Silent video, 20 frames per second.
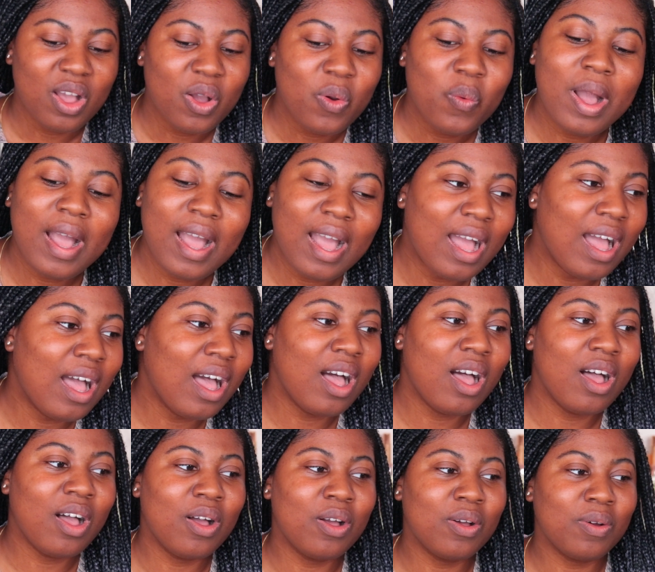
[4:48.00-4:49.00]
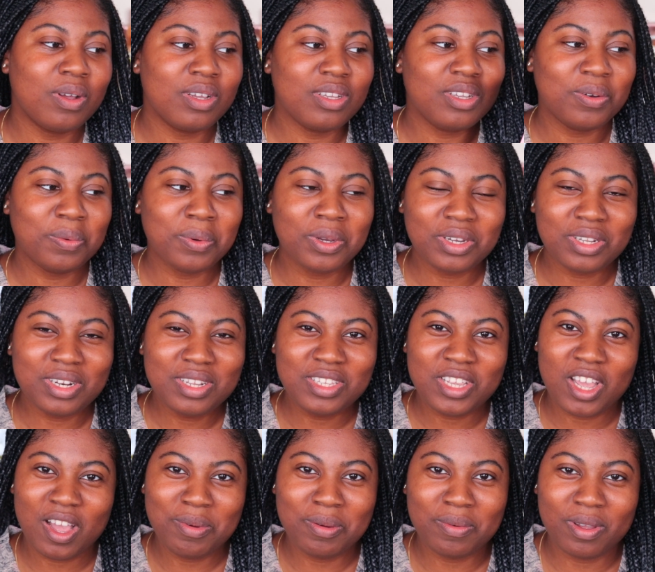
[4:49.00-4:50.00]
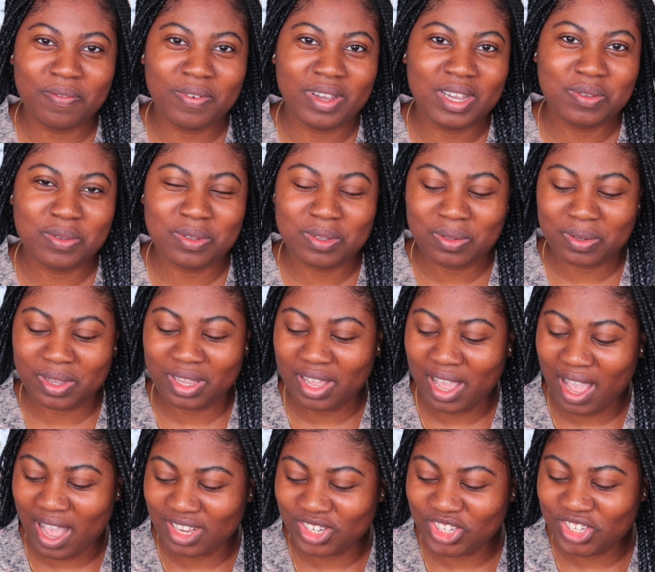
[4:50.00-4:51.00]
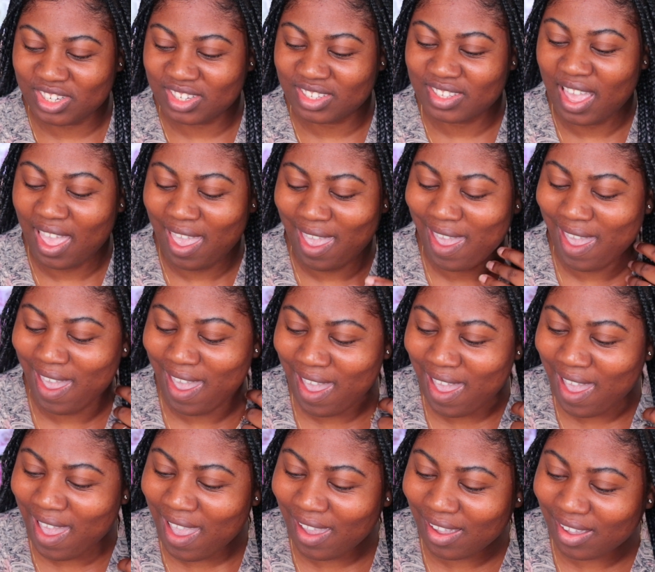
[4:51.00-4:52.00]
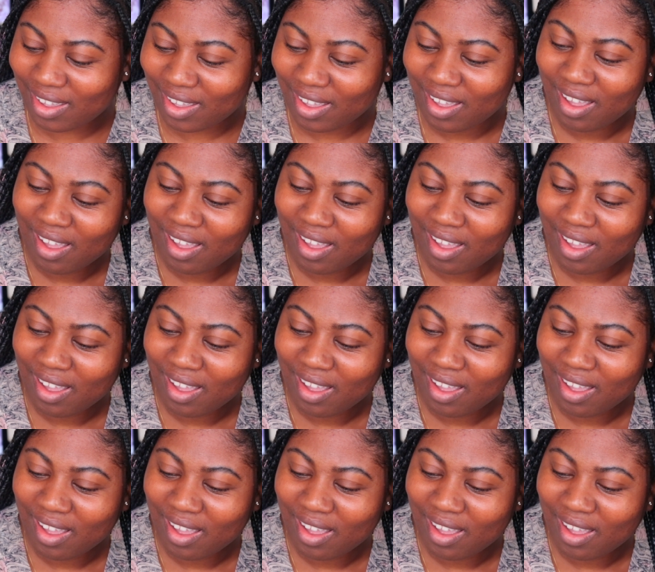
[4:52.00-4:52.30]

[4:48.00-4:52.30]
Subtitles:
Wow, you weren't gonna tell me my face was looking ashy as heck.